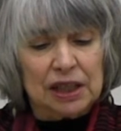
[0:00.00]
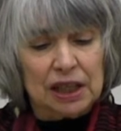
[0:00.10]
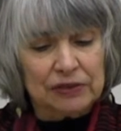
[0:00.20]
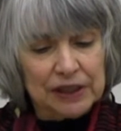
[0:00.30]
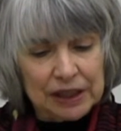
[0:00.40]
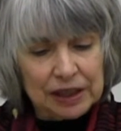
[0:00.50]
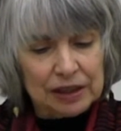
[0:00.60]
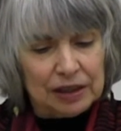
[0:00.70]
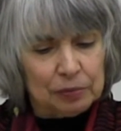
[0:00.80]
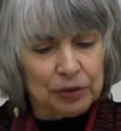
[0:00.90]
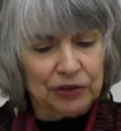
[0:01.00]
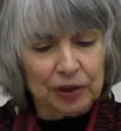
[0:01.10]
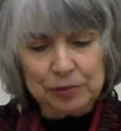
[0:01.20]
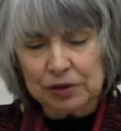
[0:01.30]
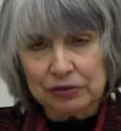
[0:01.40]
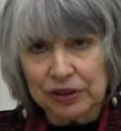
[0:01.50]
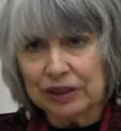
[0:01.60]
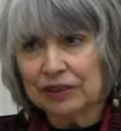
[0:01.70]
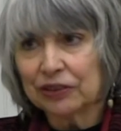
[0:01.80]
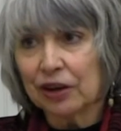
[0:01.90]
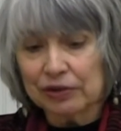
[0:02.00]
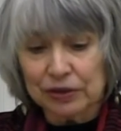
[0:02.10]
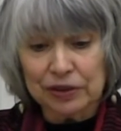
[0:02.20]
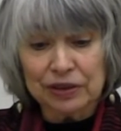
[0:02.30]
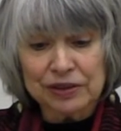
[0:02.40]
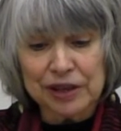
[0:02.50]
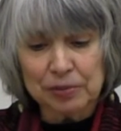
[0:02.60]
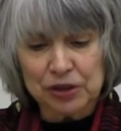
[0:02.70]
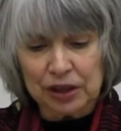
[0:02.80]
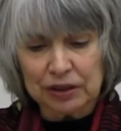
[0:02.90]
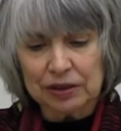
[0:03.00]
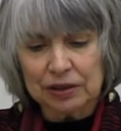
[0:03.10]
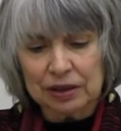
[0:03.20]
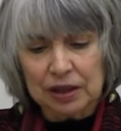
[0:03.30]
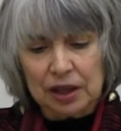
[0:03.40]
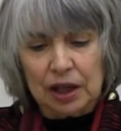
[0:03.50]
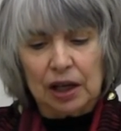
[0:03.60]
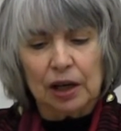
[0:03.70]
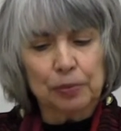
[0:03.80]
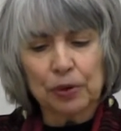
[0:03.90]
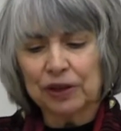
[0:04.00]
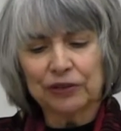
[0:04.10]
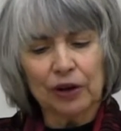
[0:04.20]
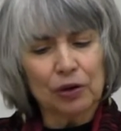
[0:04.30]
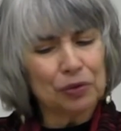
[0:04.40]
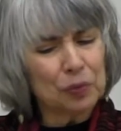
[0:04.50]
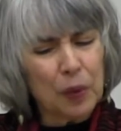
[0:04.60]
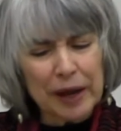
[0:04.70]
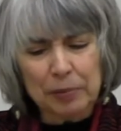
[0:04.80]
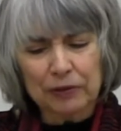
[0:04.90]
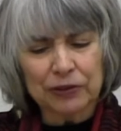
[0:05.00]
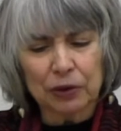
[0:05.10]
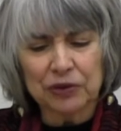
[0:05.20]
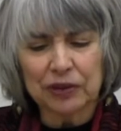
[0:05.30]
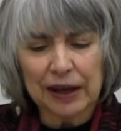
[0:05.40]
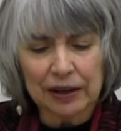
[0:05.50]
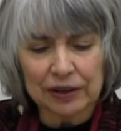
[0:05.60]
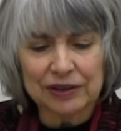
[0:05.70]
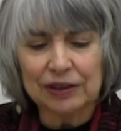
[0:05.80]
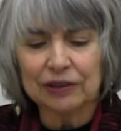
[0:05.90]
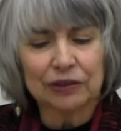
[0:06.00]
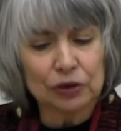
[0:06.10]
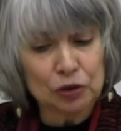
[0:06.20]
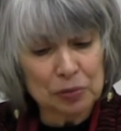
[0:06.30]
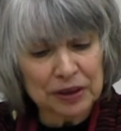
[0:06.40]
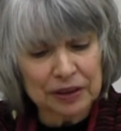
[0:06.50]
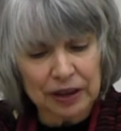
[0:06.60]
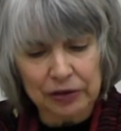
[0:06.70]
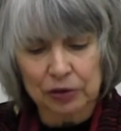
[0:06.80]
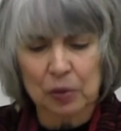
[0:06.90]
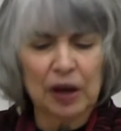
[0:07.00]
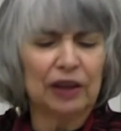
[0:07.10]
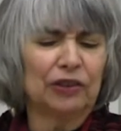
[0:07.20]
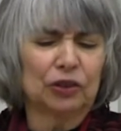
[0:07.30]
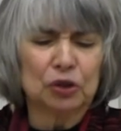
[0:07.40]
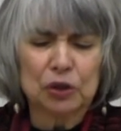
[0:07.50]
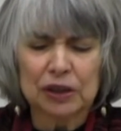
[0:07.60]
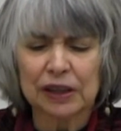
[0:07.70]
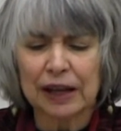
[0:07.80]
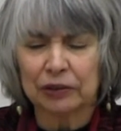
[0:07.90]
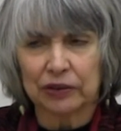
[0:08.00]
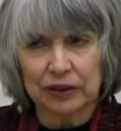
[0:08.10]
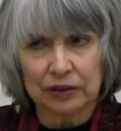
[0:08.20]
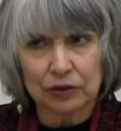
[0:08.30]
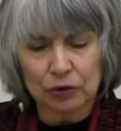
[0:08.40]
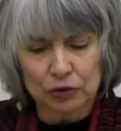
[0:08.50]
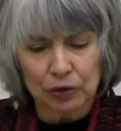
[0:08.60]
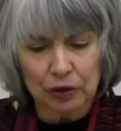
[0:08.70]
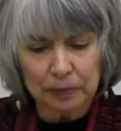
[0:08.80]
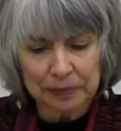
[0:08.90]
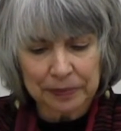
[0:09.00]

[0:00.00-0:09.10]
of any presumptively sovereign subject upon its own web of socialities, human and otherwise, good, lousy, and neutral.